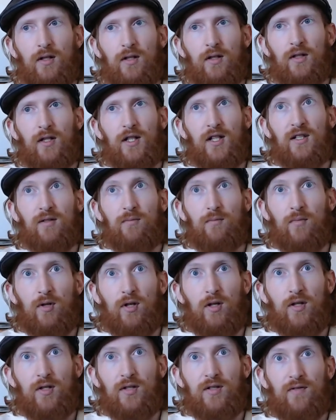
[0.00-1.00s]
Kingdom
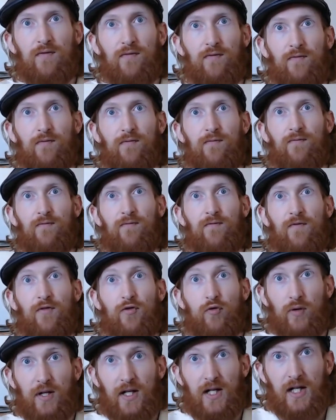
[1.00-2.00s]
Hearts
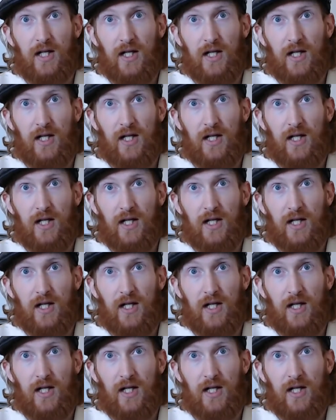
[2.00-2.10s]
3.